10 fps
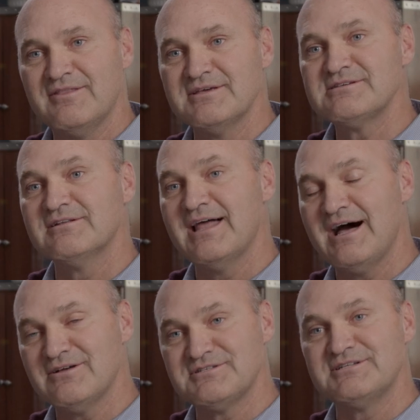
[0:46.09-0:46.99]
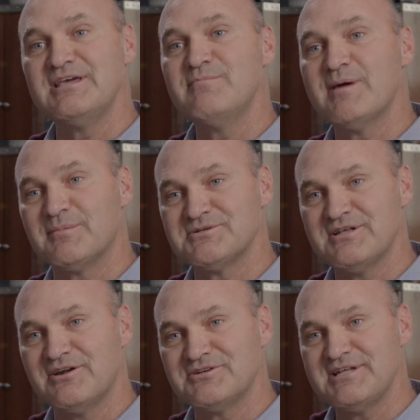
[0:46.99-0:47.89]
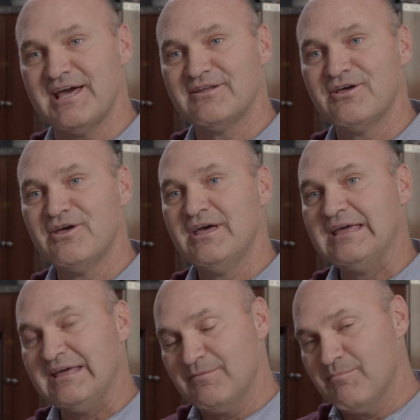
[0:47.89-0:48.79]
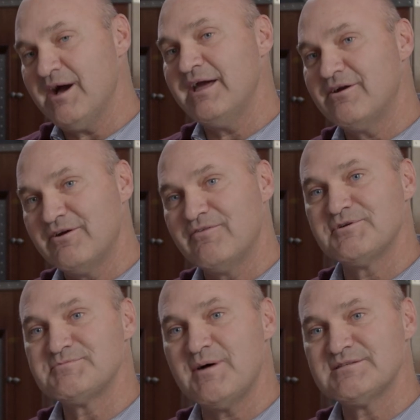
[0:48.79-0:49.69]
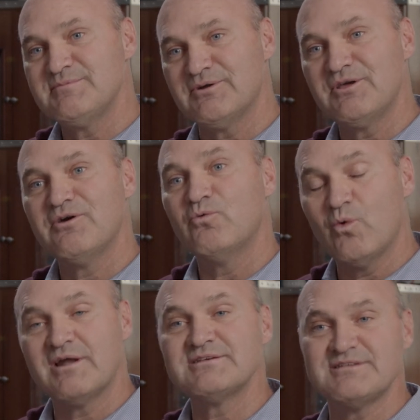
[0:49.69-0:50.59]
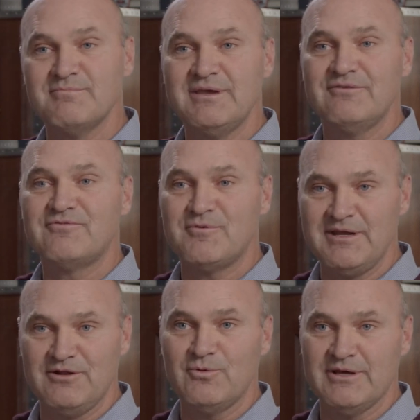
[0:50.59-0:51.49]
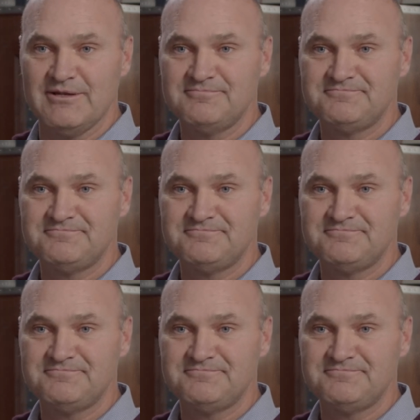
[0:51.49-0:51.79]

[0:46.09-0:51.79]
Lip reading: This allows the team members to understand, in my area of responsibility, what does it mean for me to win?